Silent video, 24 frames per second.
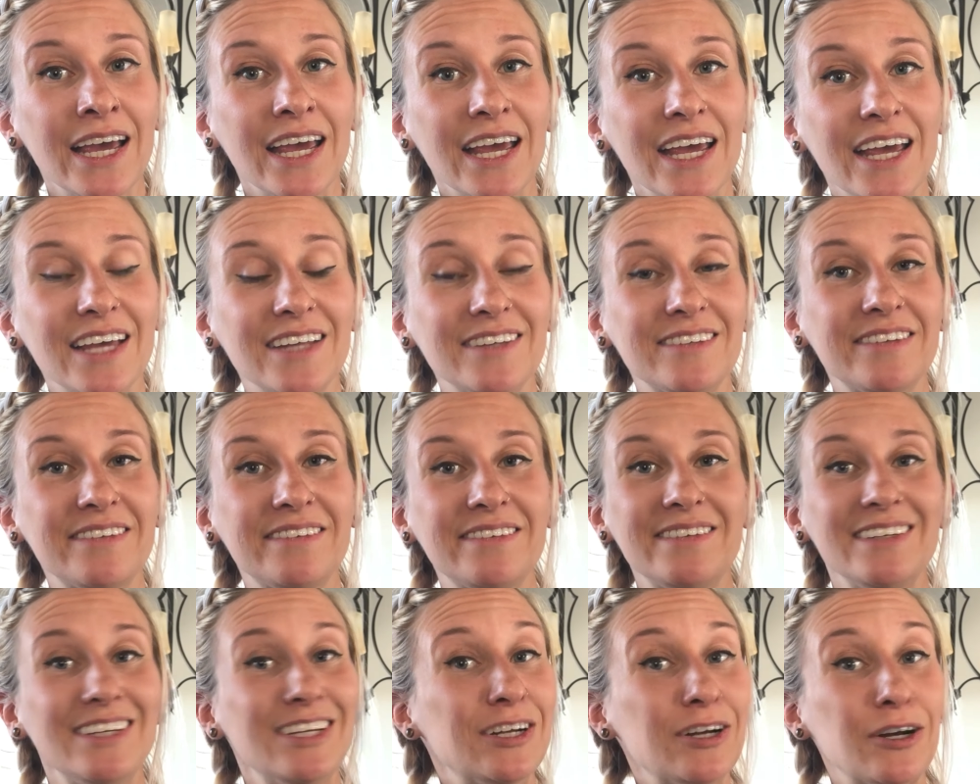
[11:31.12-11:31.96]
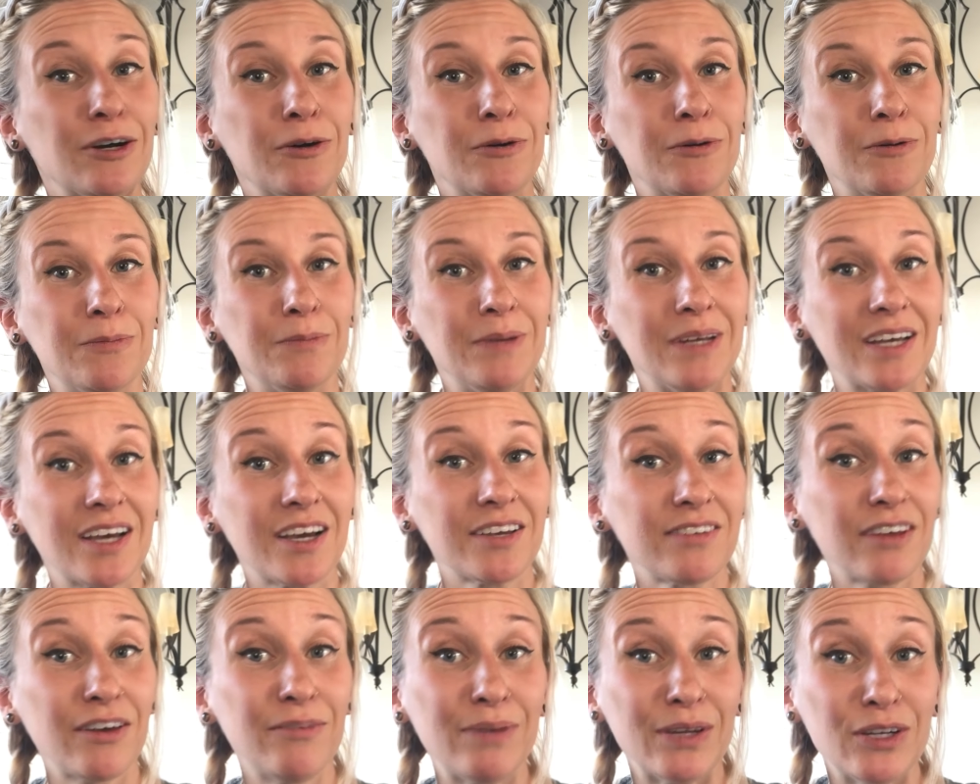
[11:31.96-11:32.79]
It's,
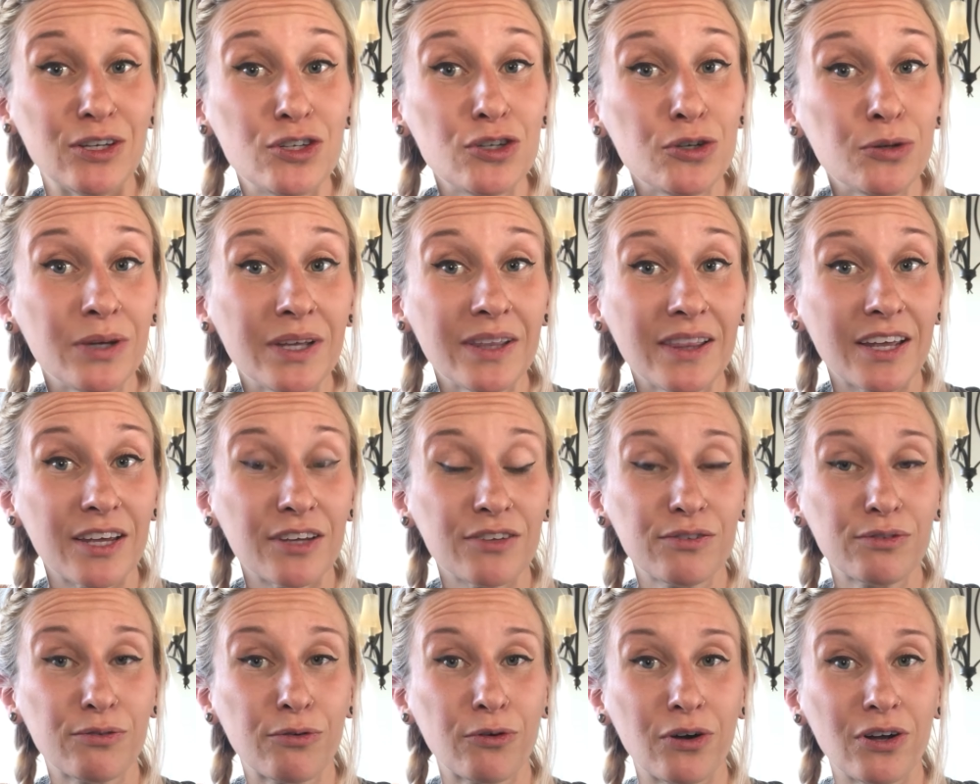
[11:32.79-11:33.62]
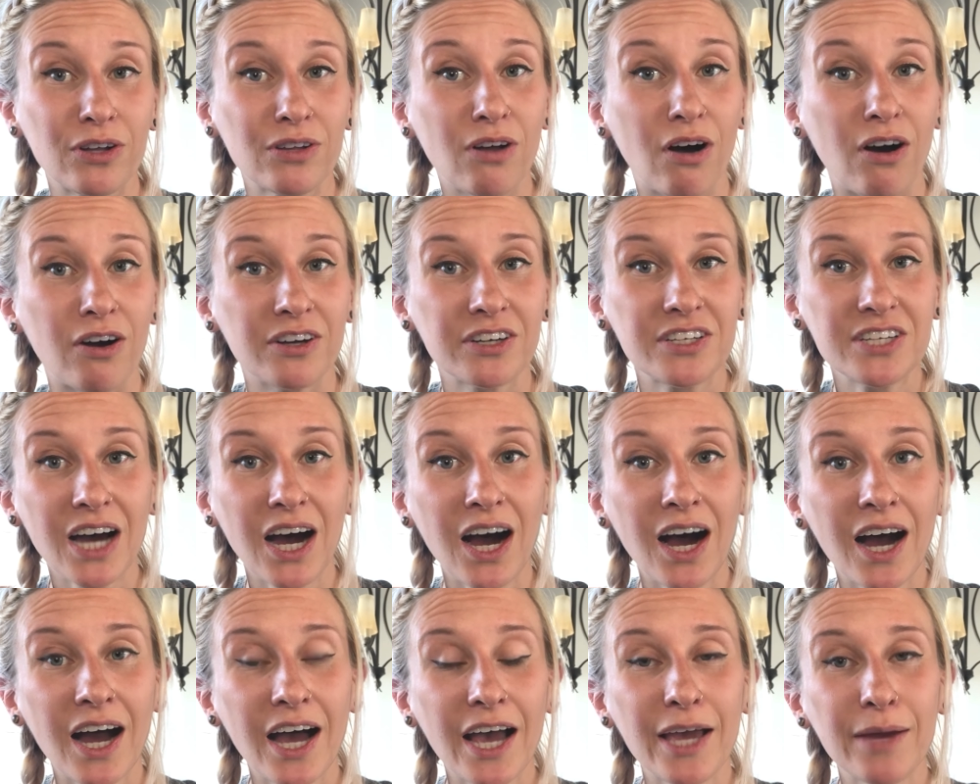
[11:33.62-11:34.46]
because I've been doing this for a long
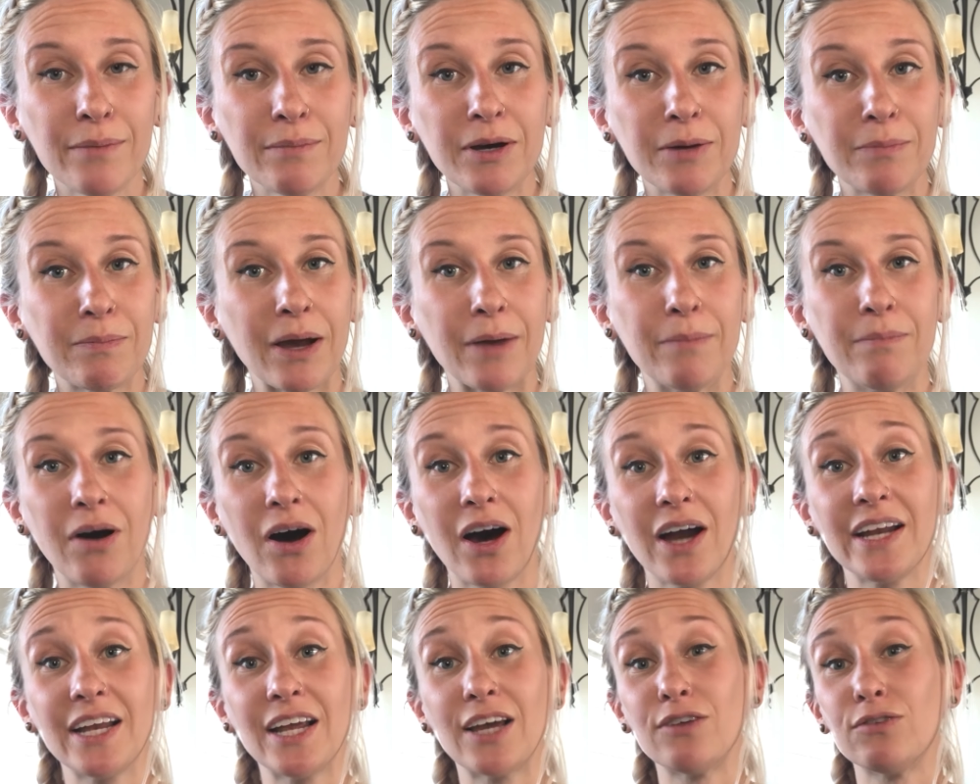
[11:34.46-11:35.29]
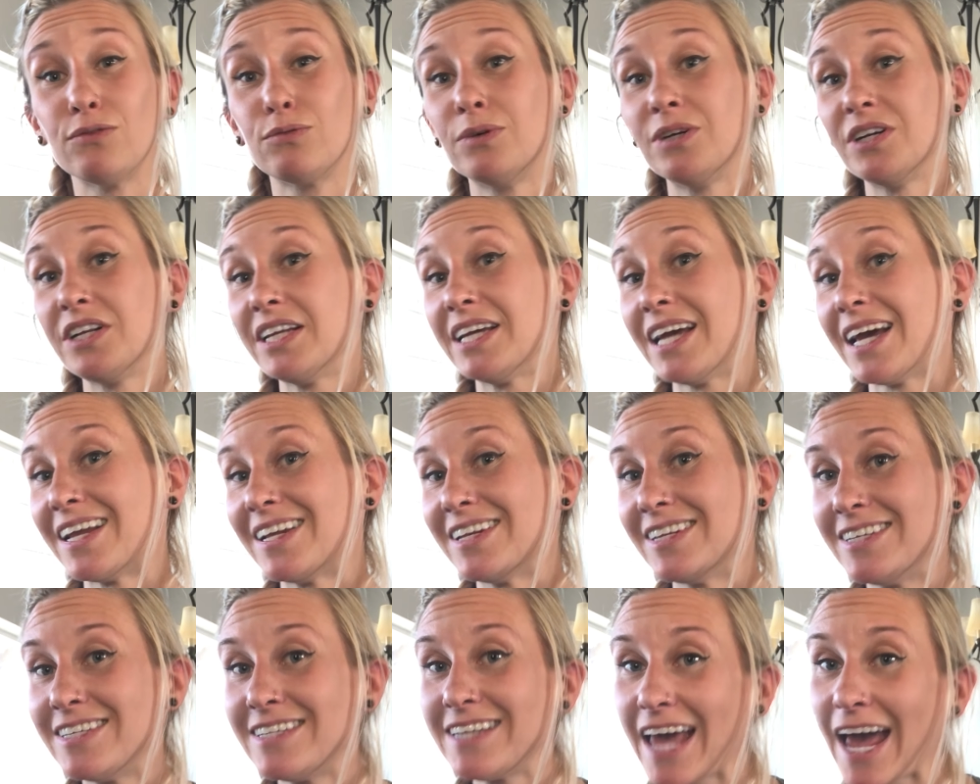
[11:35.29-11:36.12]
time, my body has really
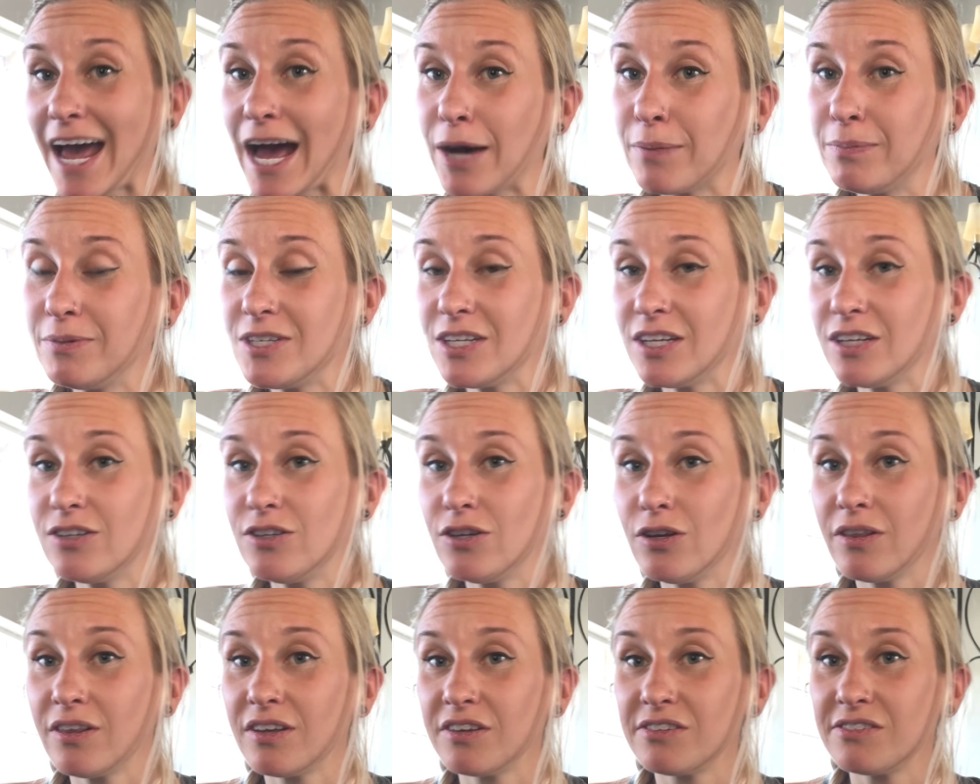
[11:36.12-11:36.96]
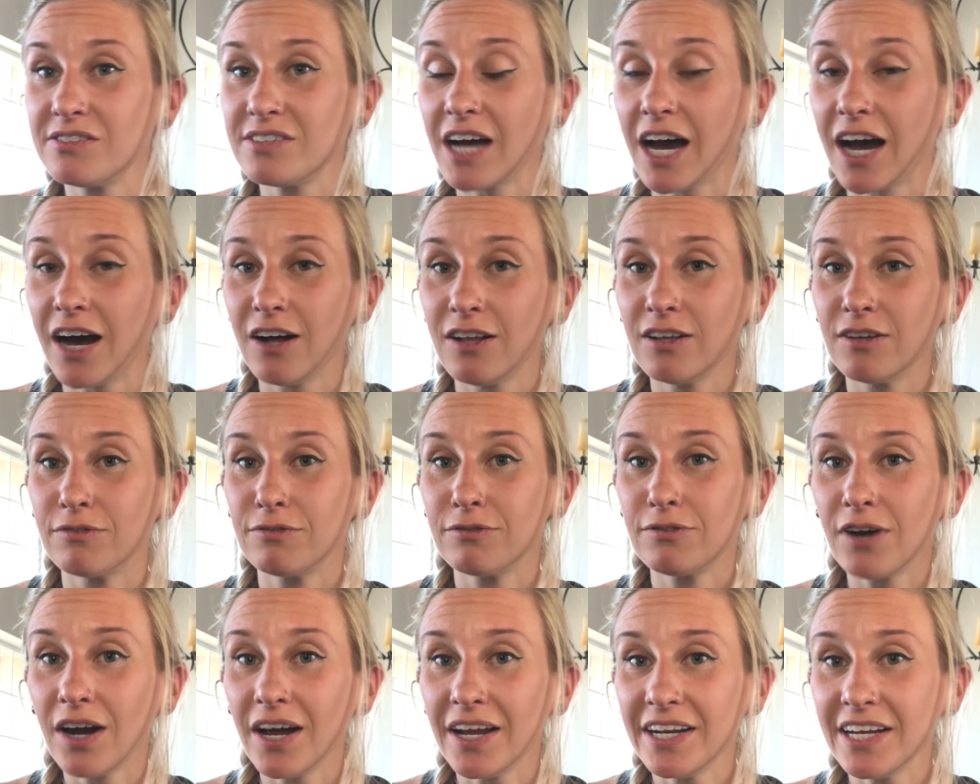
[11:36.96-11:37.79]
adapted to this style
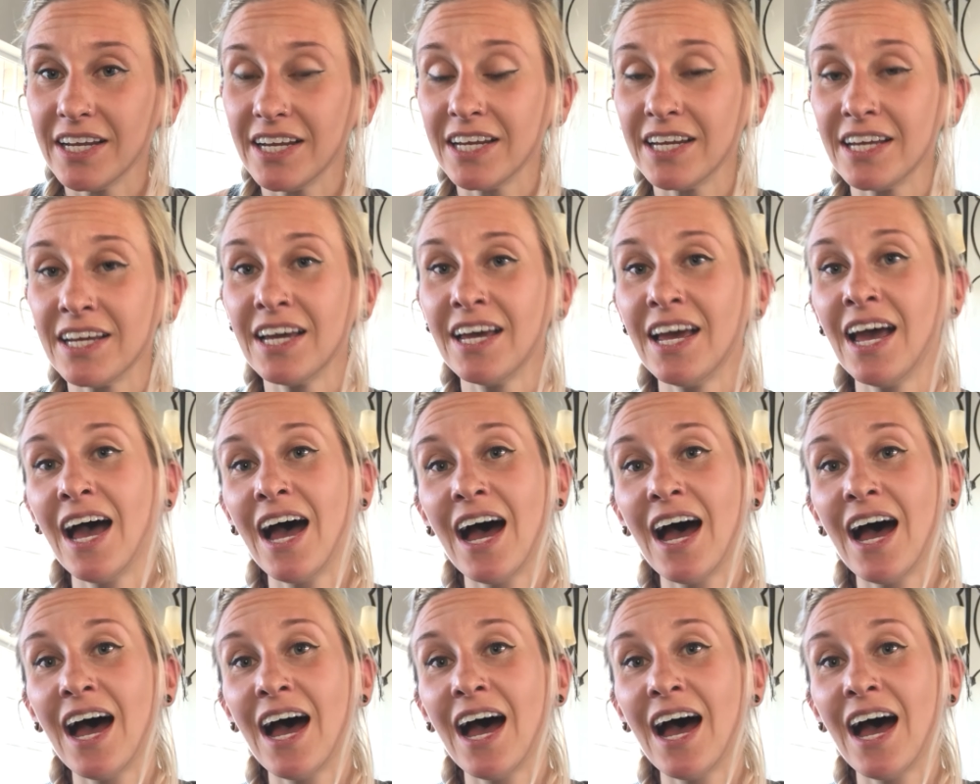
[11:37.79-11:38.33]
of running.